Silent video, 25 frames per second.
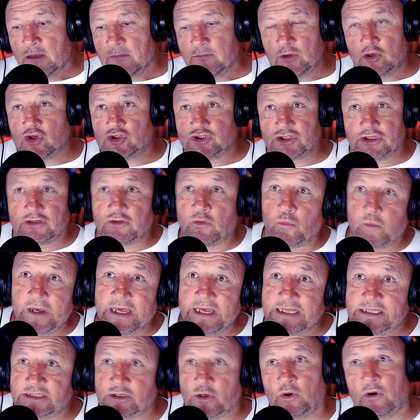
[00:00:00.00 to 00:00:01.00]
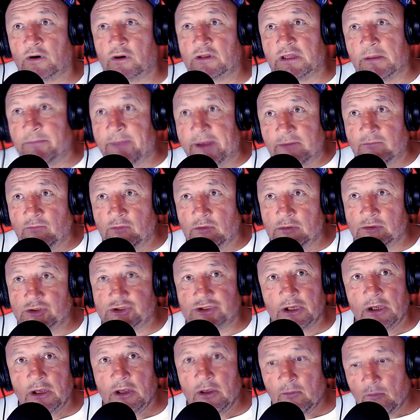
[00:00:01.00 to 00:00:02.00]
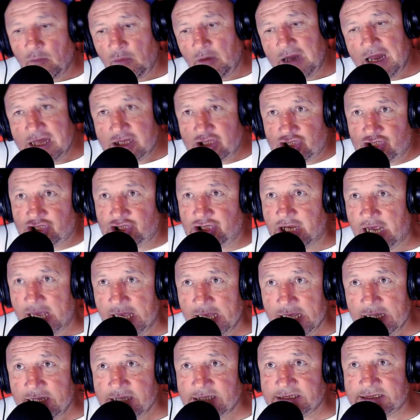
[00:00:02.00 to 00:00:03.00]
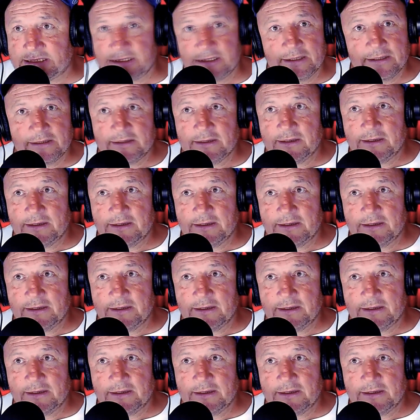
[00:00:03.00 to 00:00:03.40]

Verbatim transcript: Because of the wheat or the minerals. Well, let's share it.